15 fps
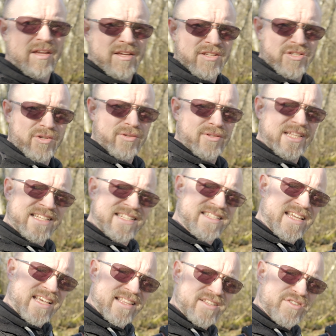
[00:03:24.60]
So let's
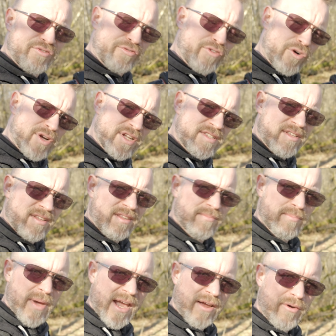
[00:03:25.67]
take this forest in the
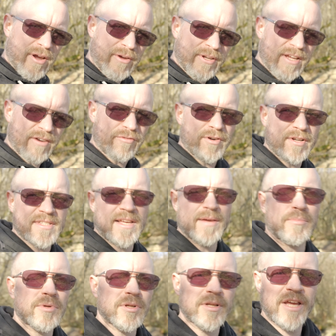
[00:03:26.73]
background here, for
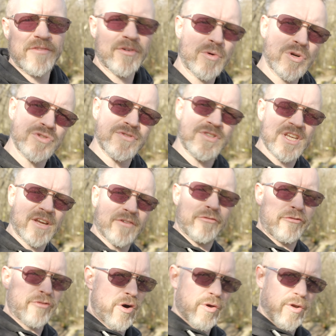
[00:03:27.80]
example. If I were to take a
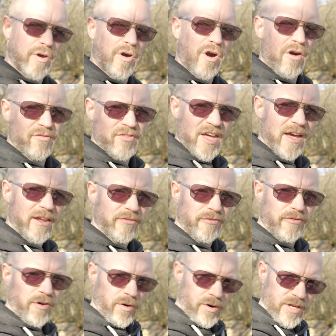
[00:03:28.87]
photo of that
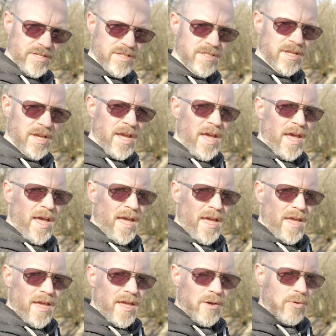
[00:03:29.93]
forest
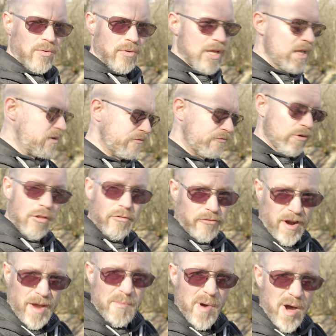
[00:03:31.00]
in full
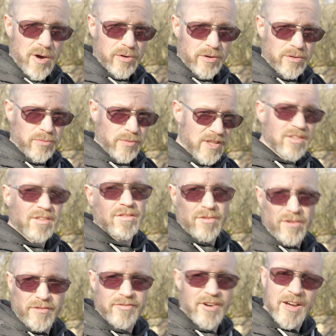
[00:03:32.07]
frame mode with a
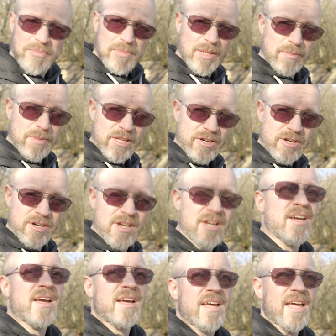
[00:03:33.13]
35mm
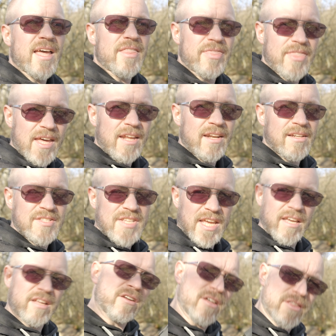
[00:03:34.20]
and then
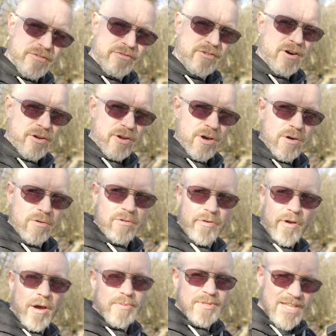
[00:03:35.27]
take another photo
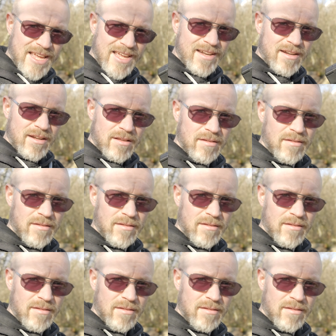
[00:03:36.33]
cropped in